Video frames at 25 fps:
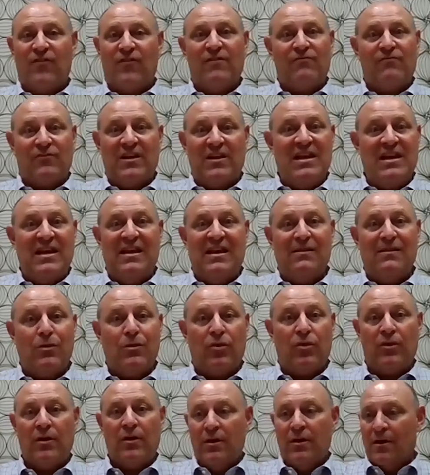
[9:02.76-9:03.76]
15th
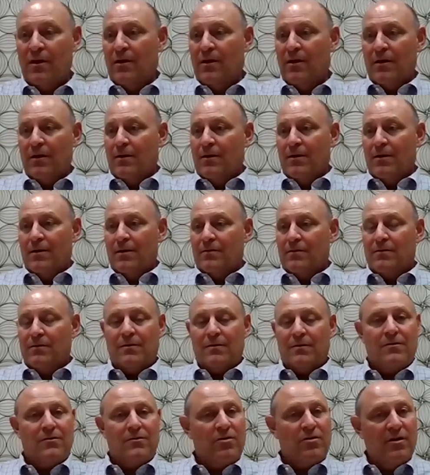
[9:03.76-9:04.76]

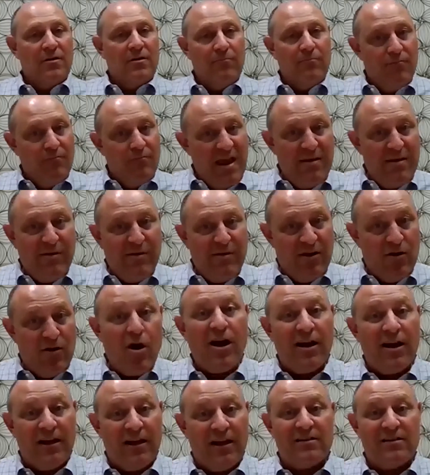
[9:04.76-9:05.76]
to maybe
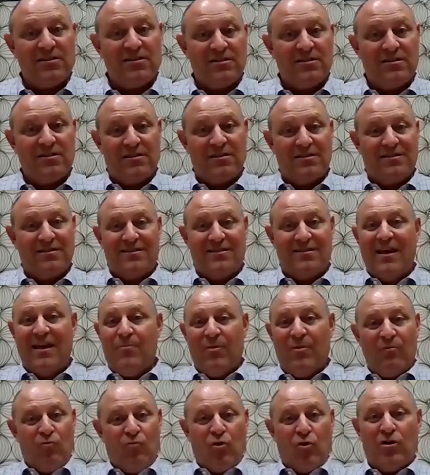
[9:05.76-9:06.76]
August, they've
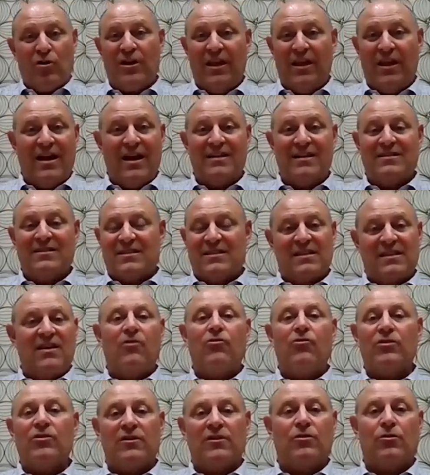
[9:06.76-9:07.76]
been working on
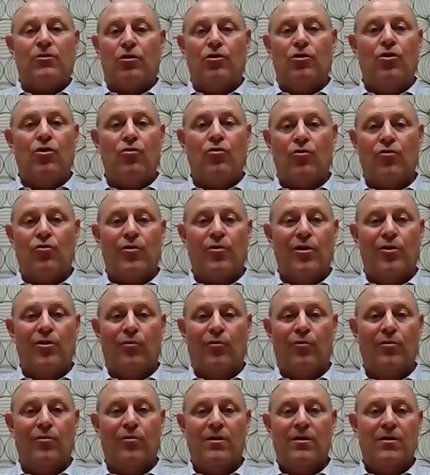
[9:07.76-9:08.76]
skeleton or no crew.
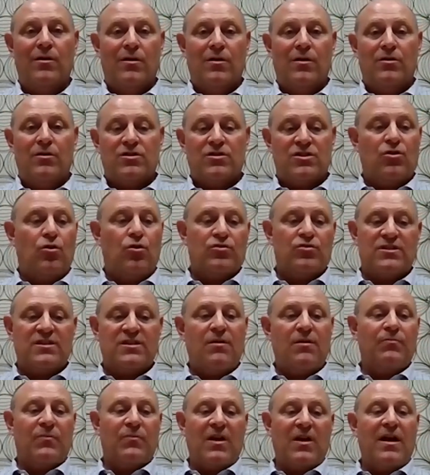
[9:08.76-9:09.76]
So
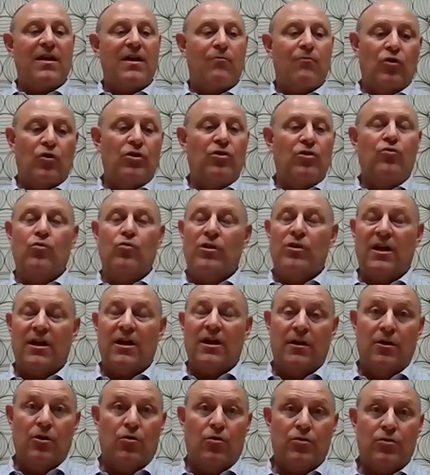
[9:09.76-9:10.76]
sometime when you would get
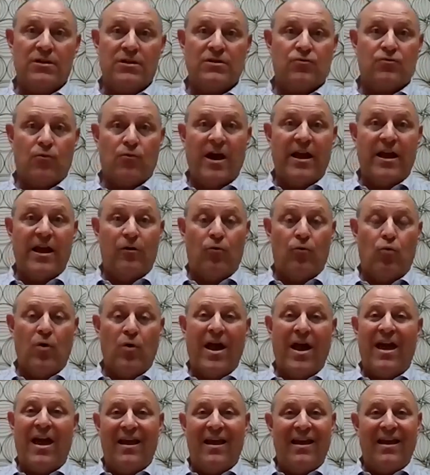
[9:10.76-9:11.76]
a notice right
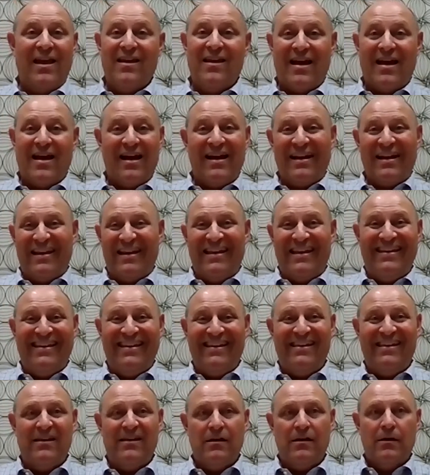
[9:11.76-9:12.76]
away,
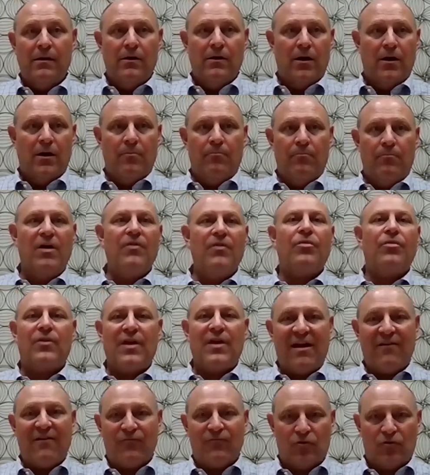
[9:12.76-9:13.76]
i.e. a month
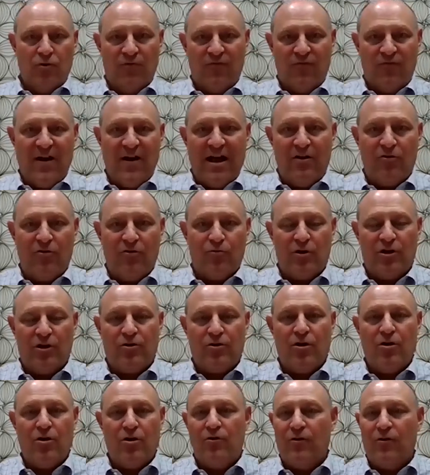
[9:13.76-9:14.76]
after you file the
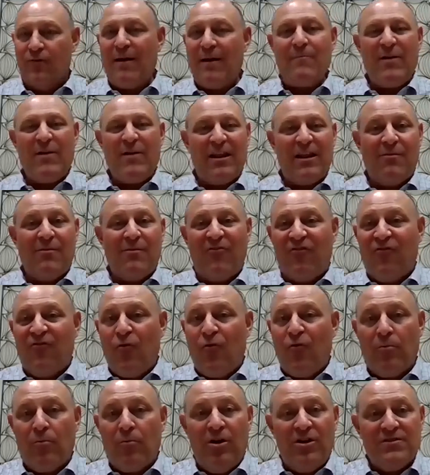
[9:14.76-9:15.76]
return, that might come
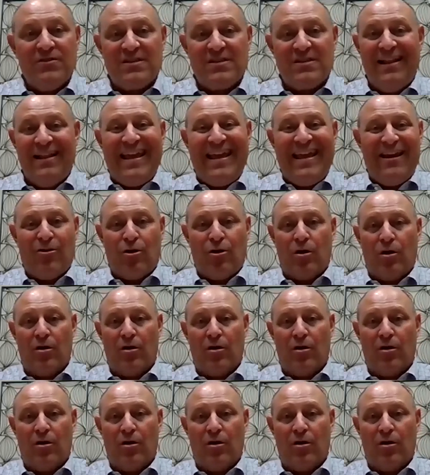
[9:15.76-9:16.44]
4 months later.